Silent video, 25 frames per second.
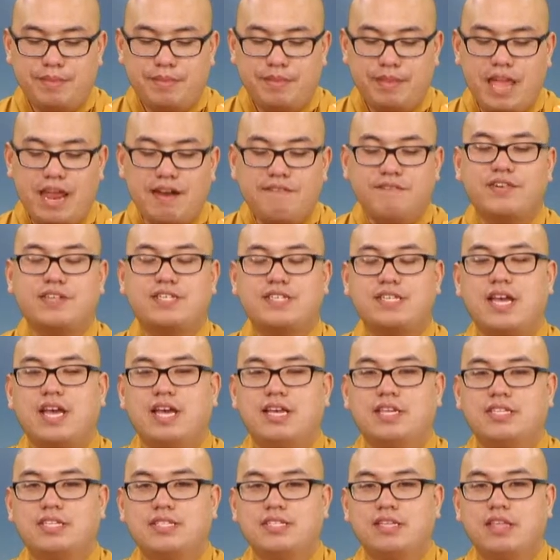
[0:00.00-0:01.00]

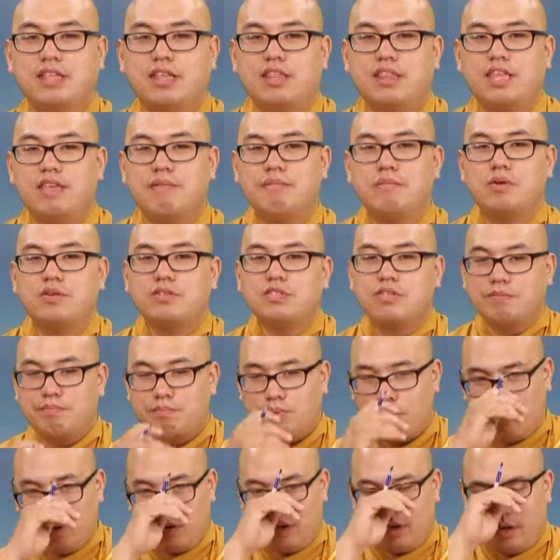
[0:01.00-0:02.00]
emphasize the most
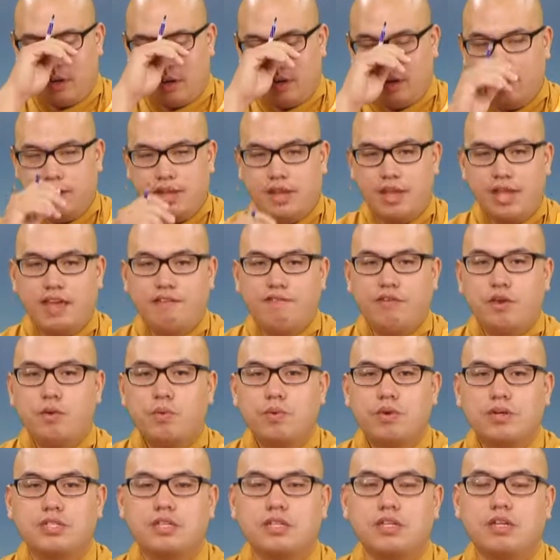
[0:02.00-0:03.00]
important, if you
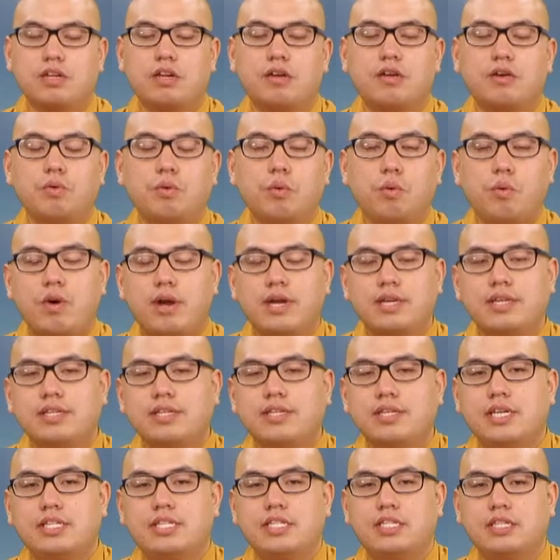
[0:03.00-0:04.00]
were to learn one
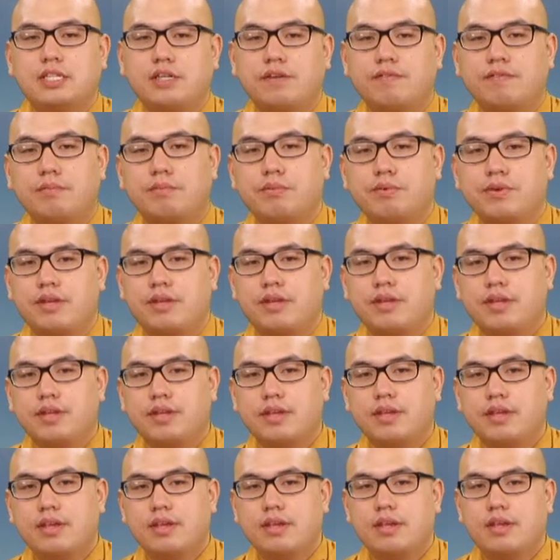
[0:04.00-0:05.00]
teaching of the Buddha
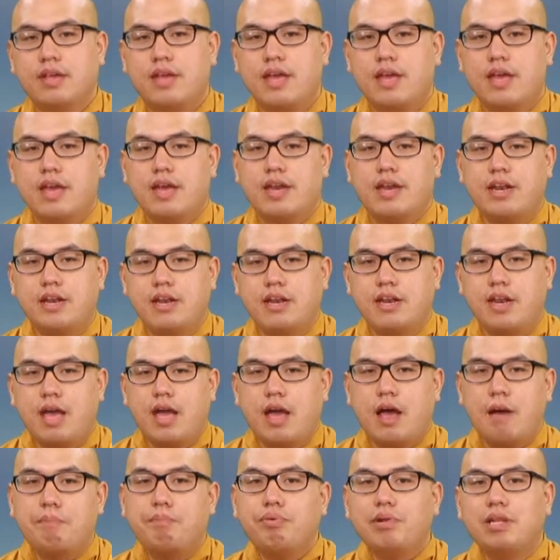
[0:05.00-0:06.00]
and
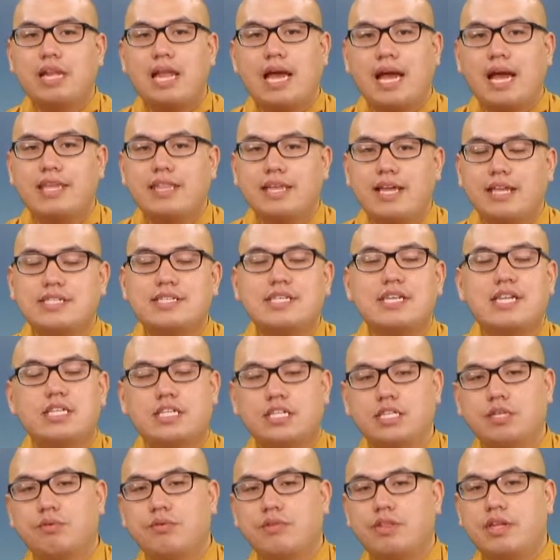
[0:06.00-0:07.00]
apply that
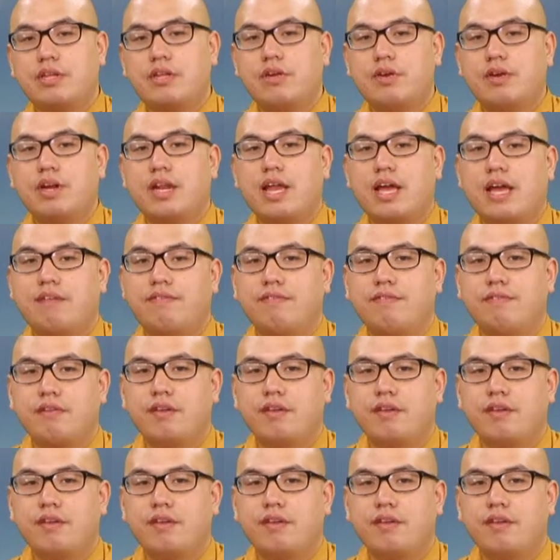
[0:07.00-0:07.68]
teaching within your life